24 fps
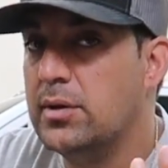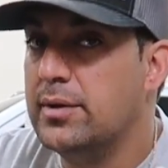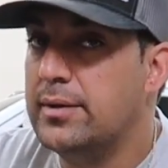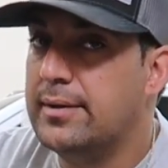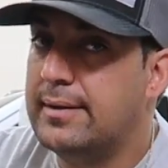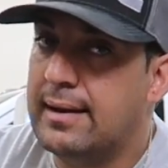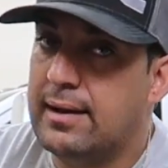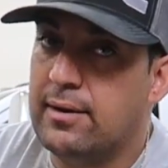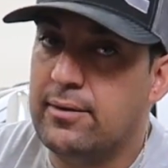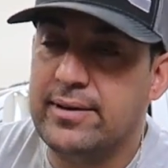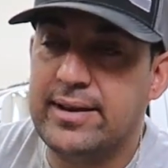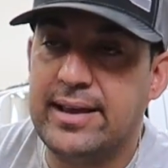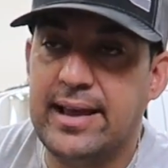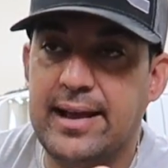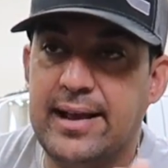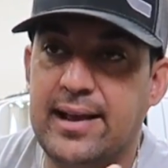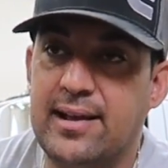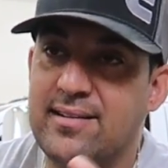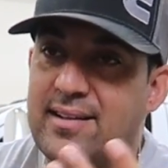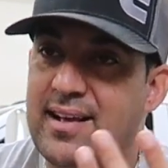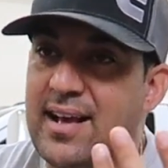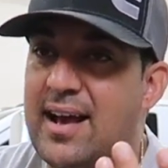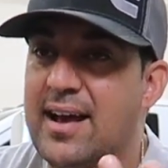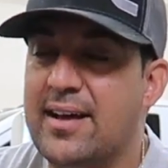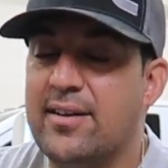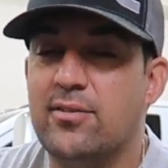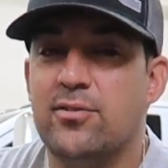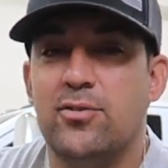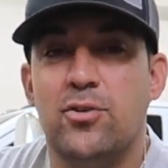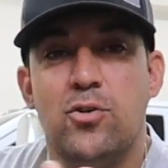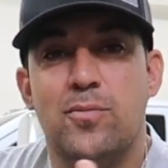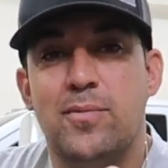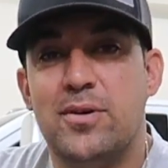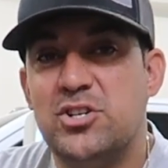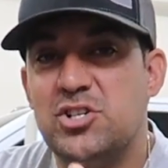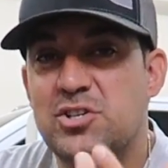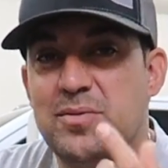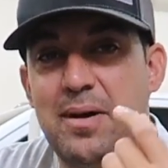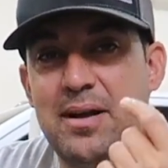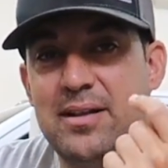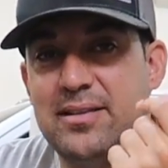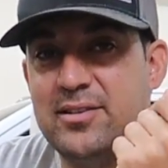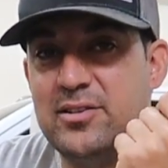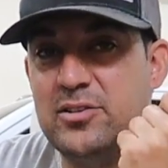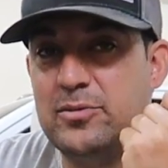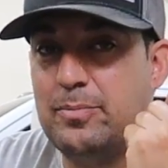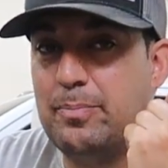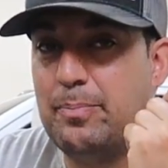Now again, guys, I don't know much
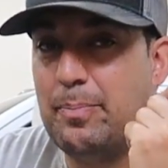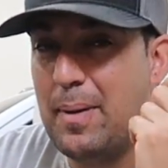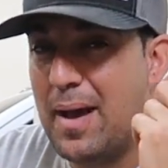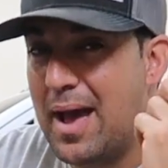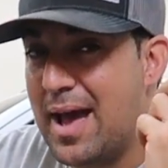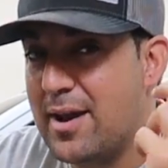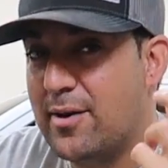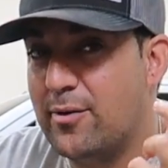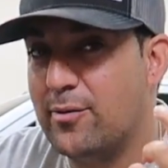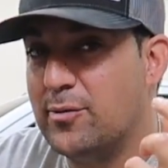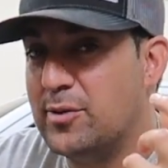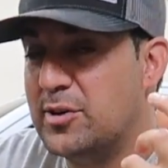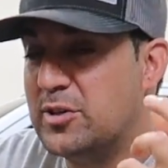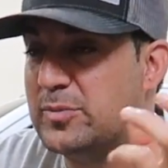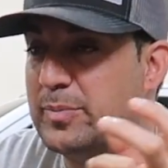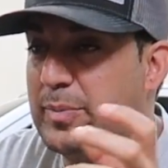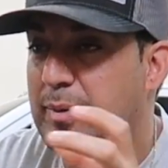about these batteries,